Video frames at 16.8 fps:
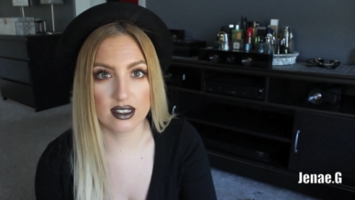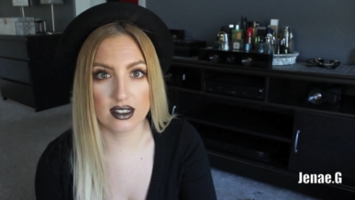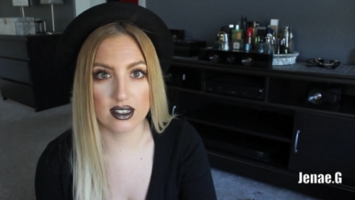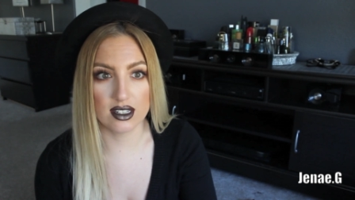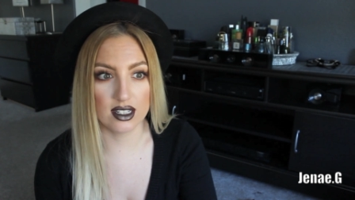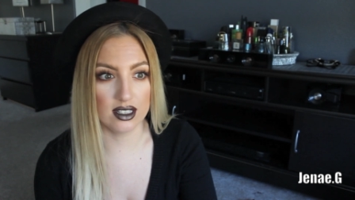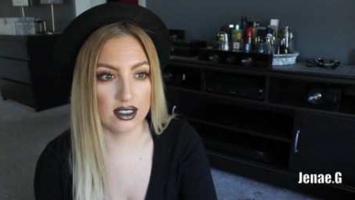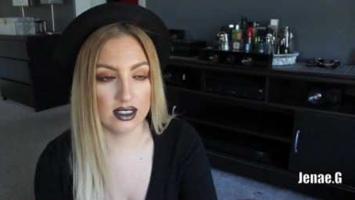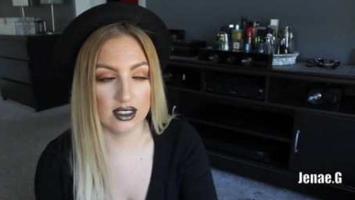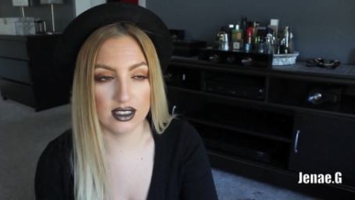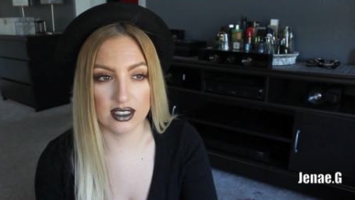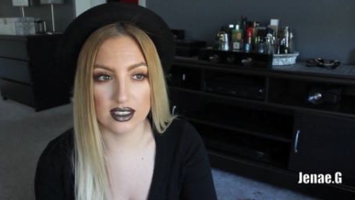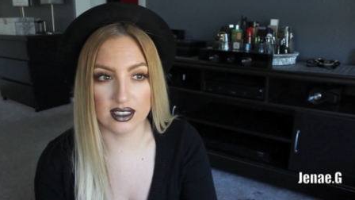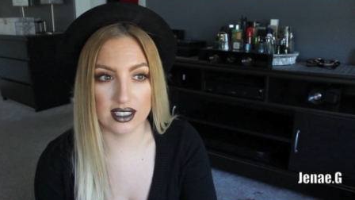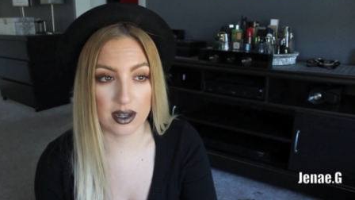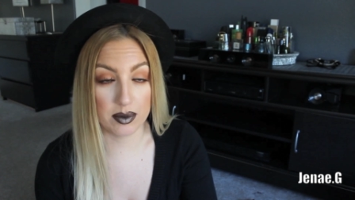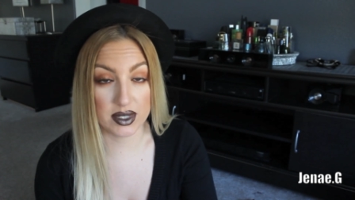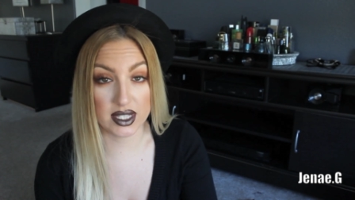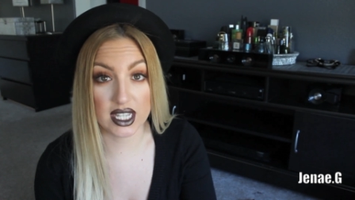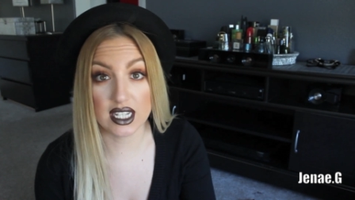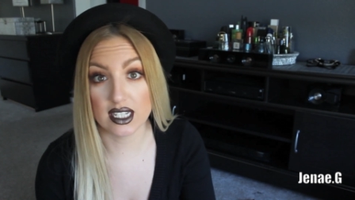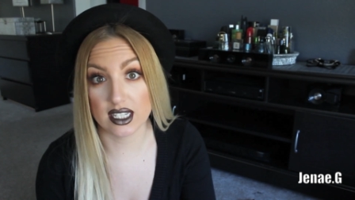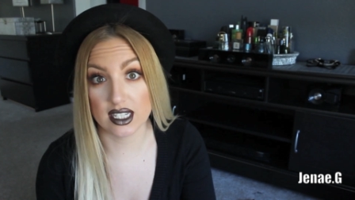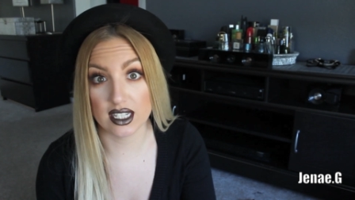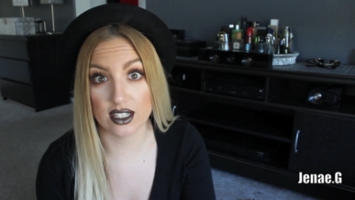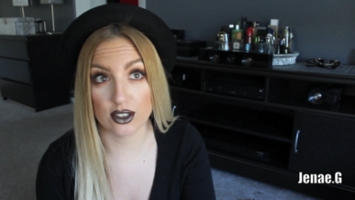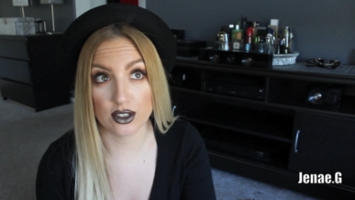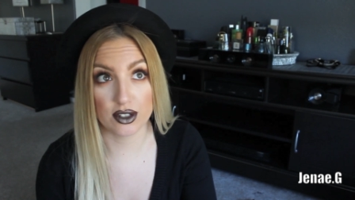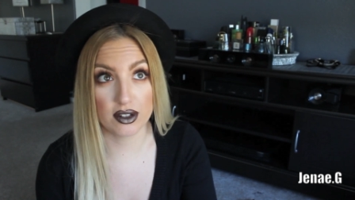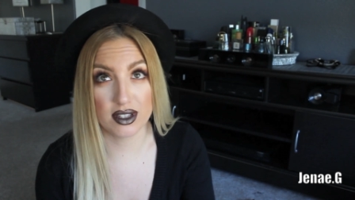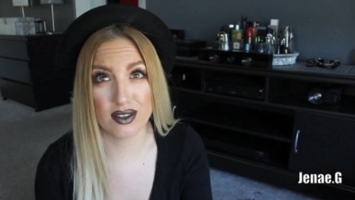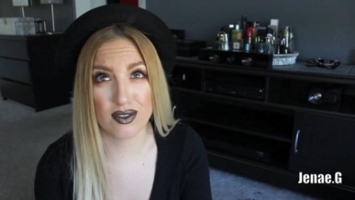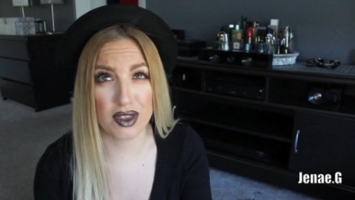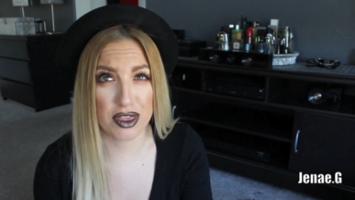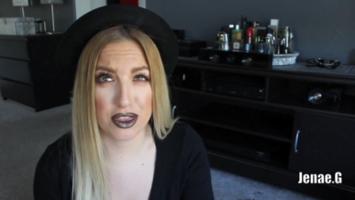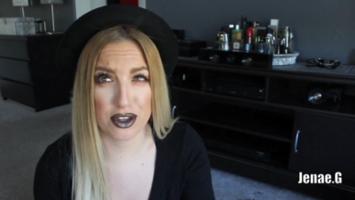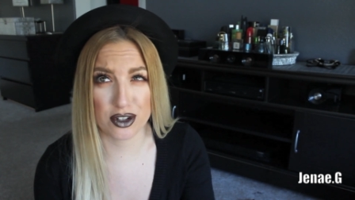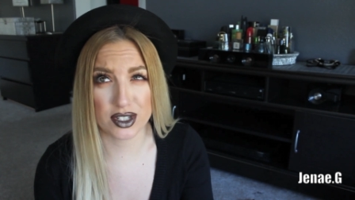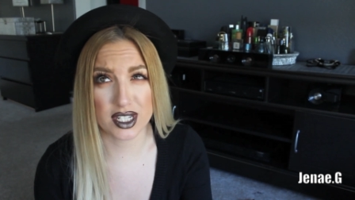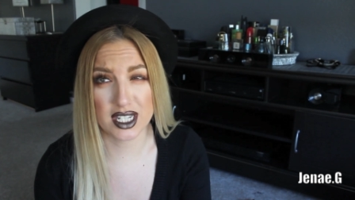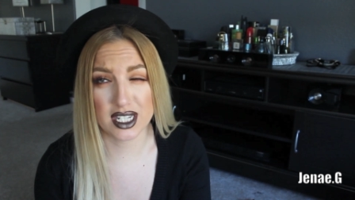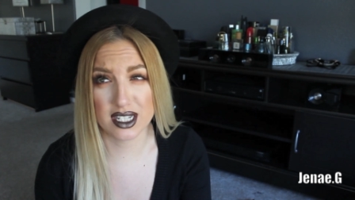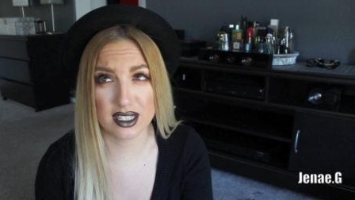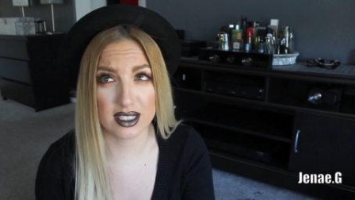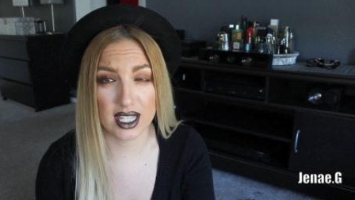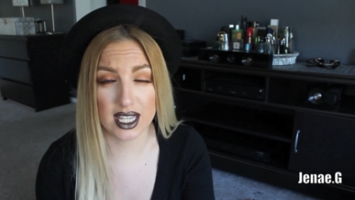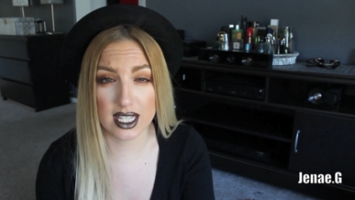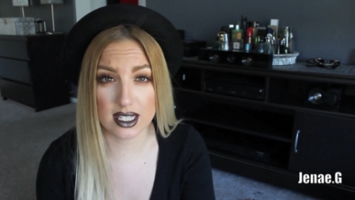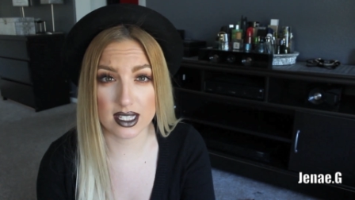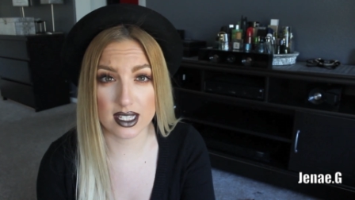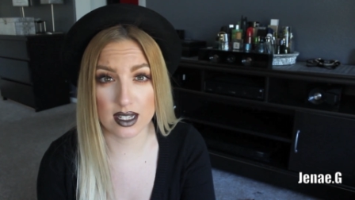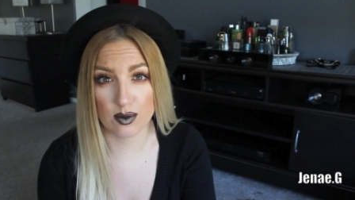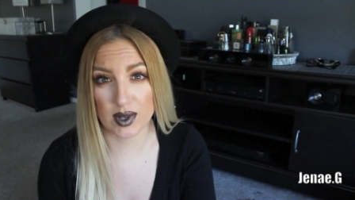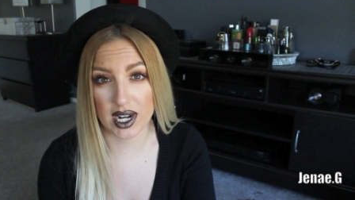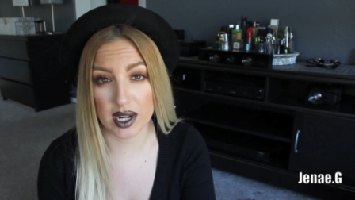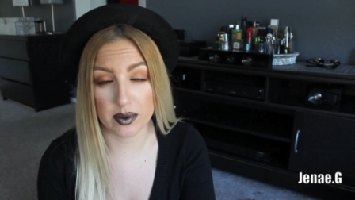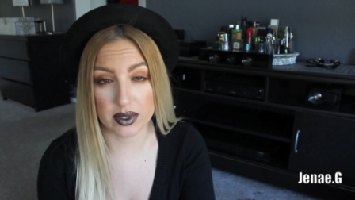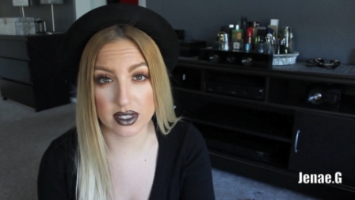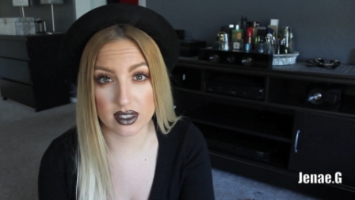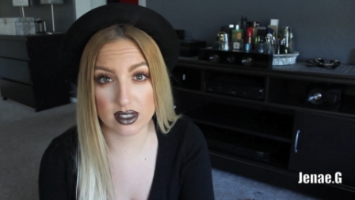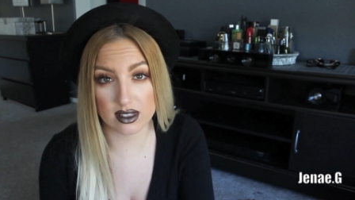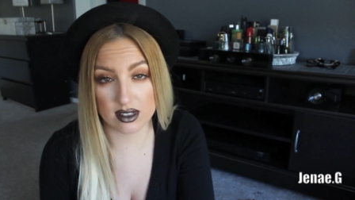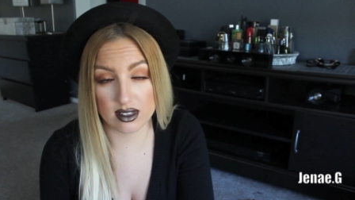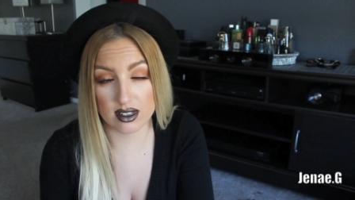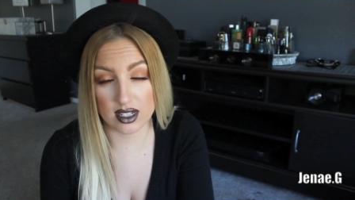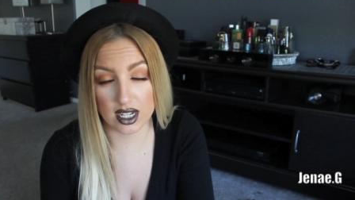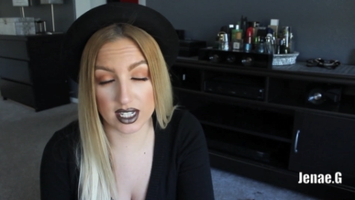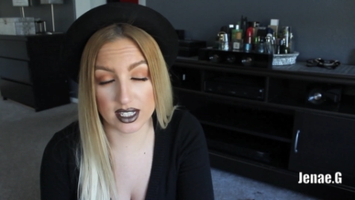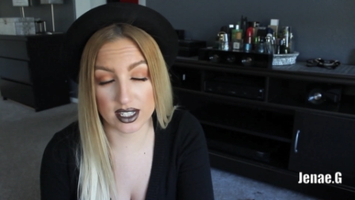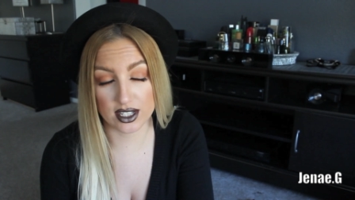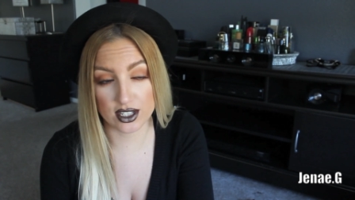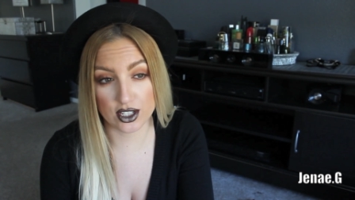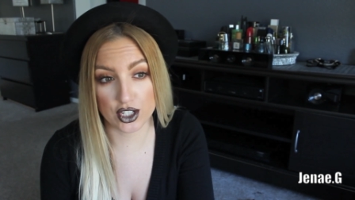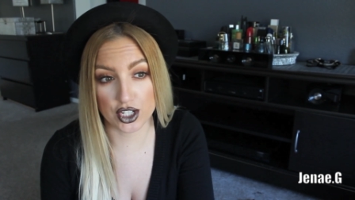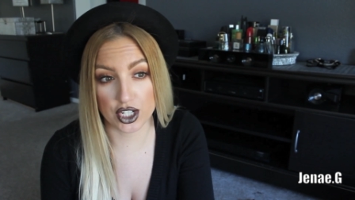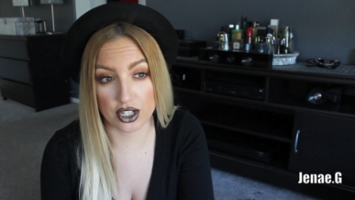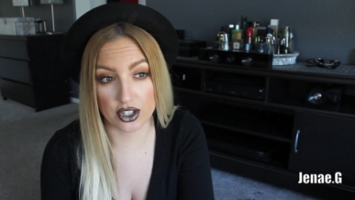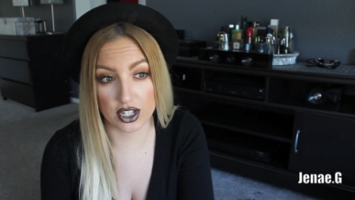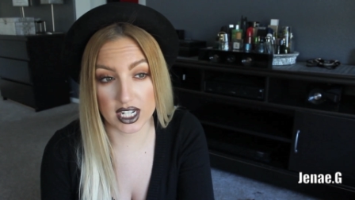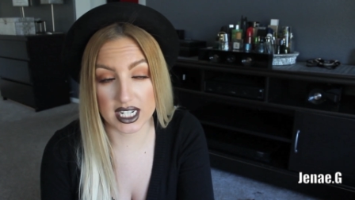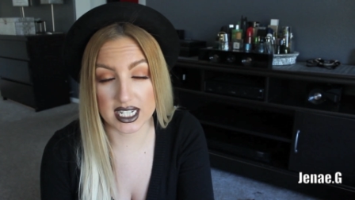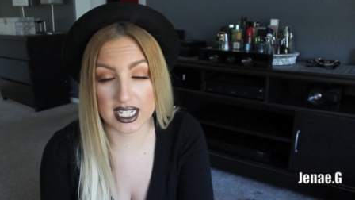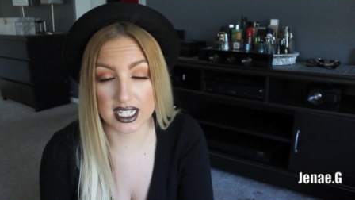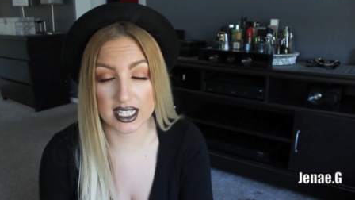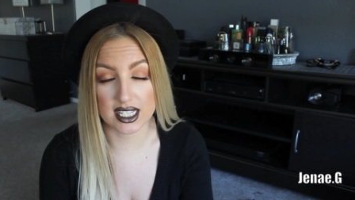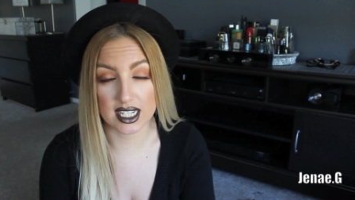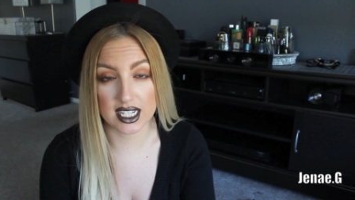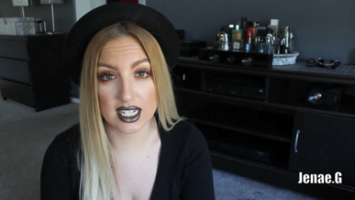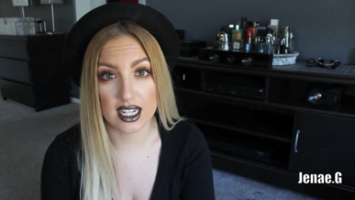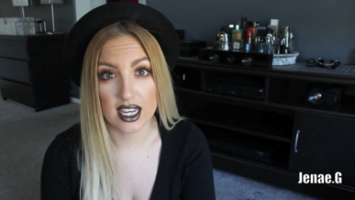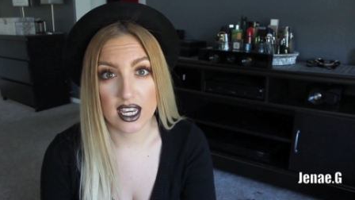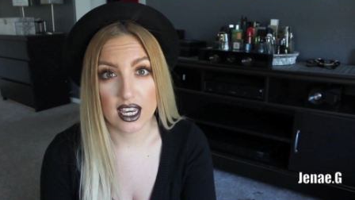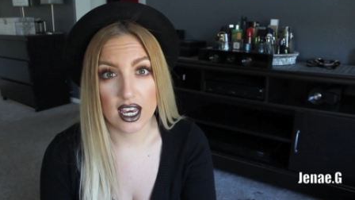till I was eighteen, or even thirteen till eighteen when I was done cheering and dancing.